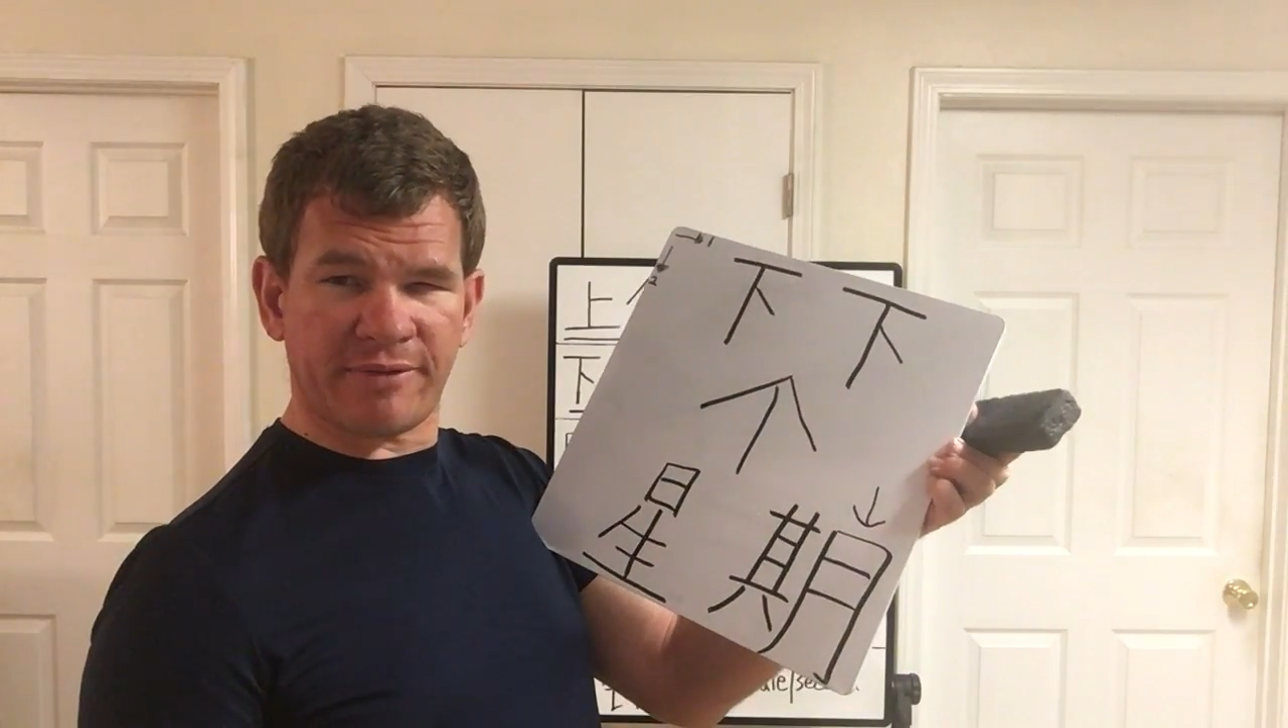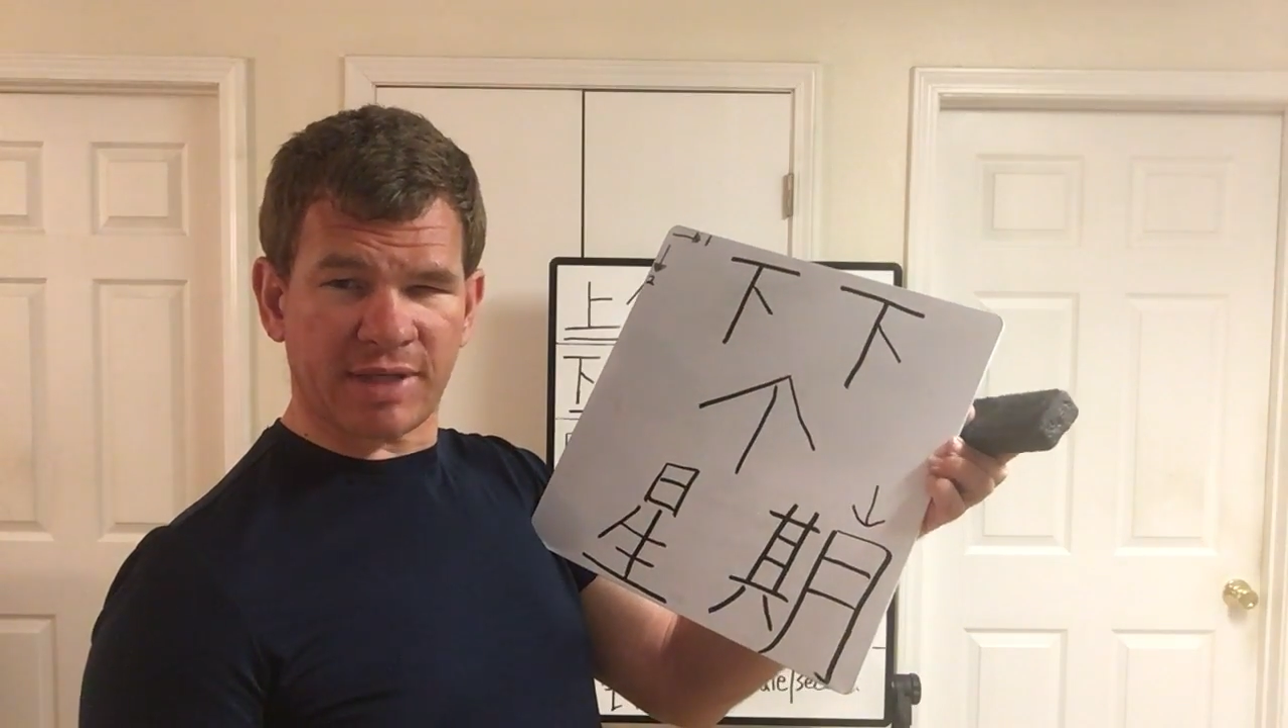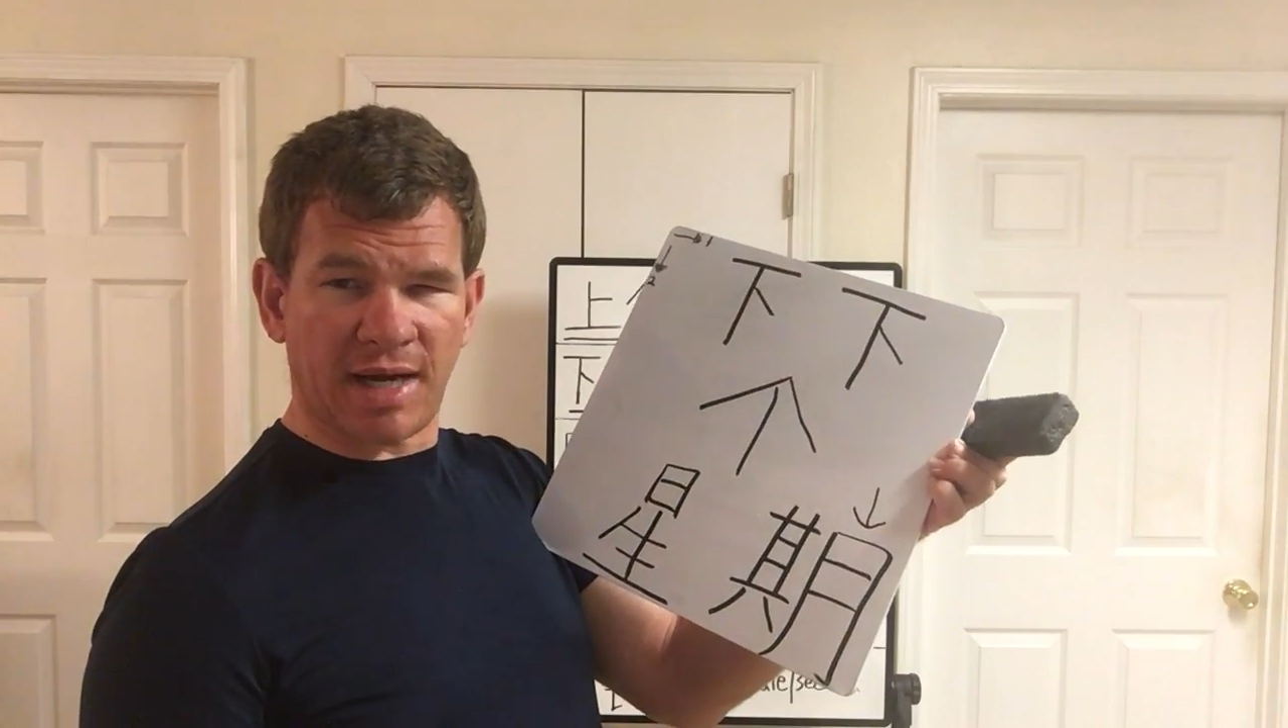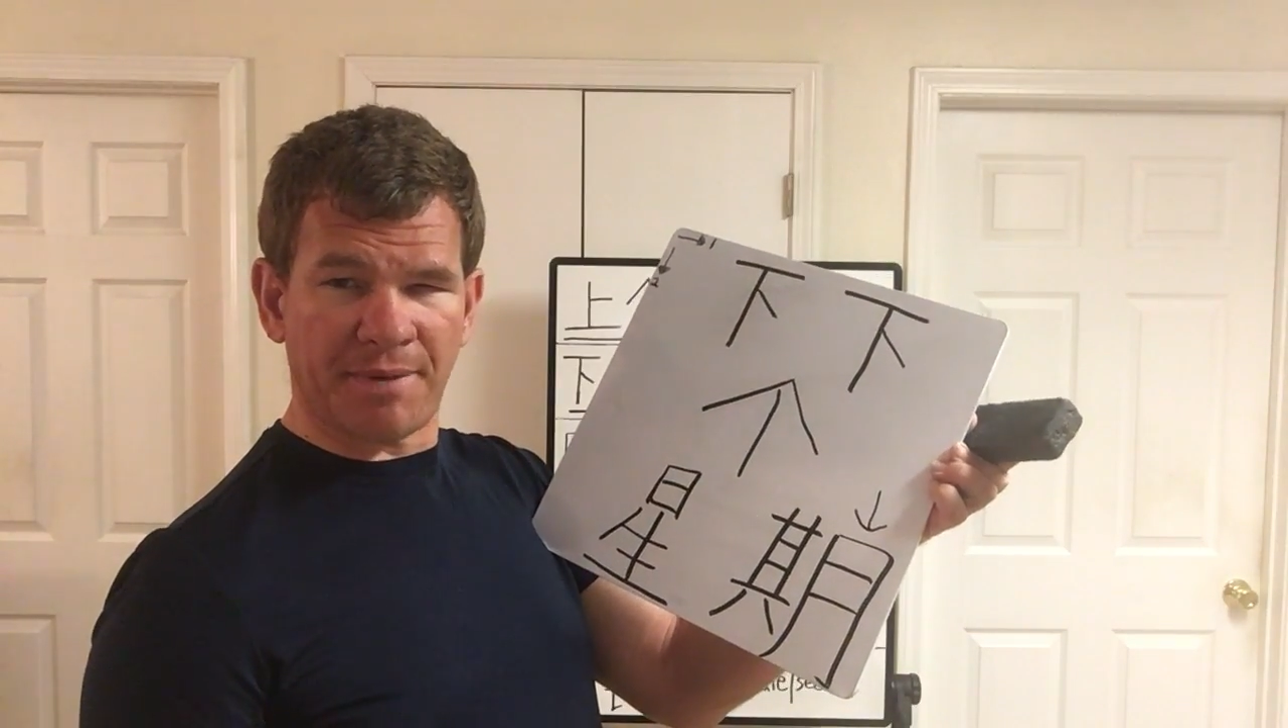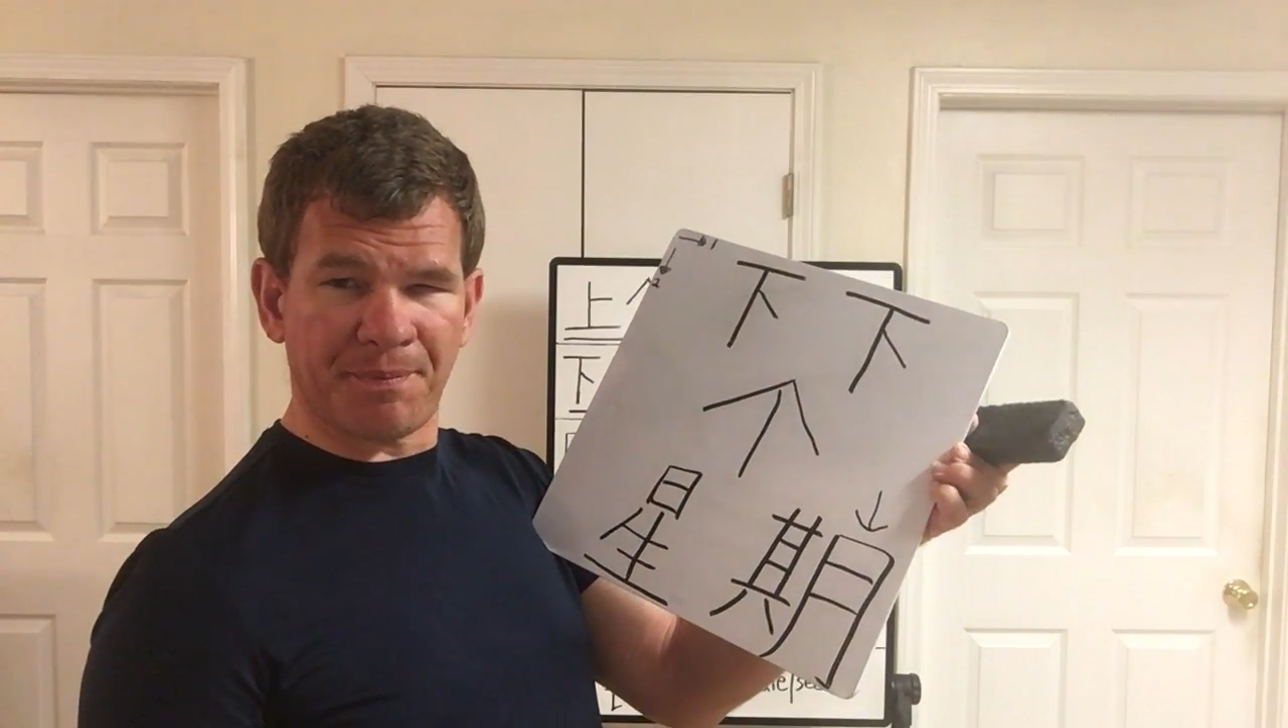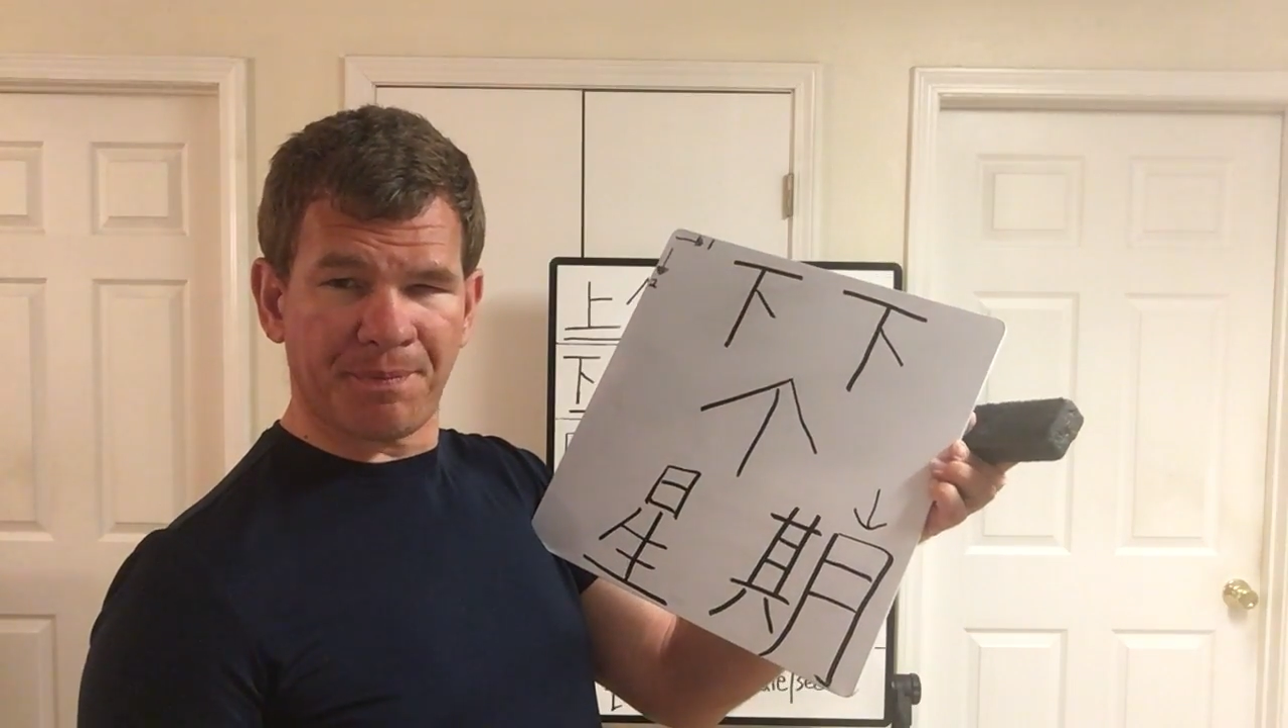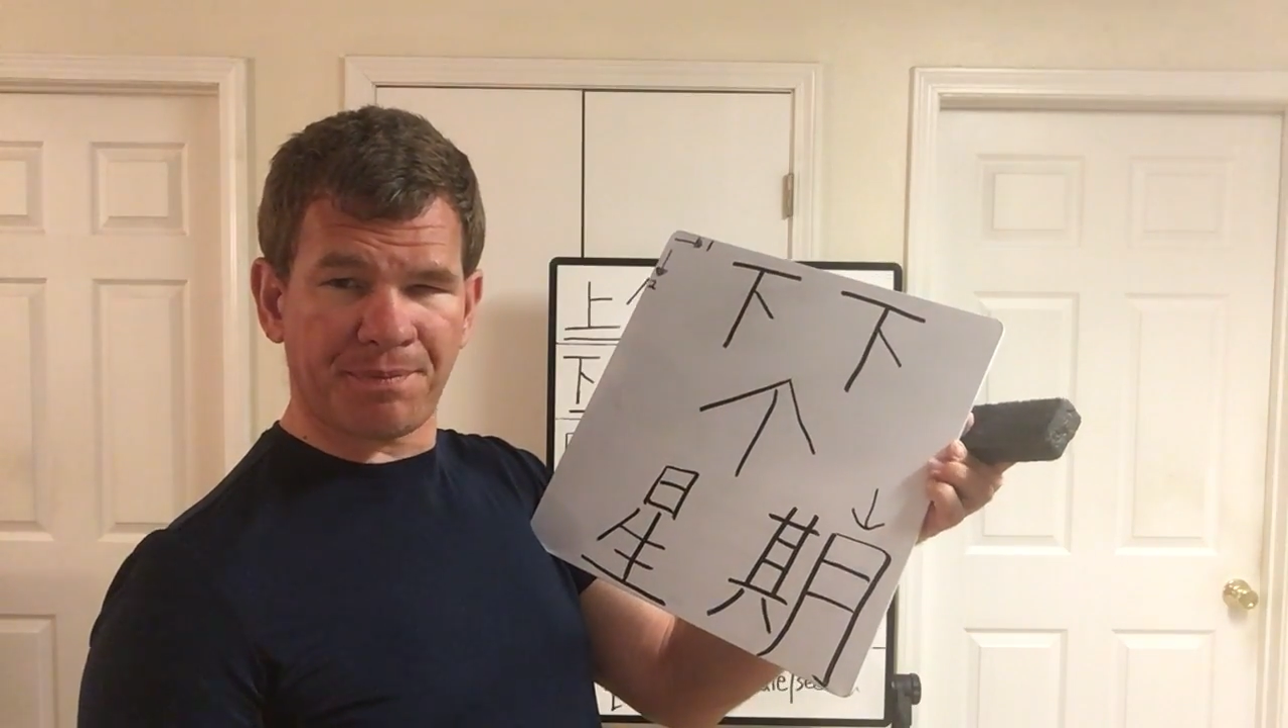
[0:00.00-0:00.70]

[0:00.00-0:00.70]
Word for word: of time.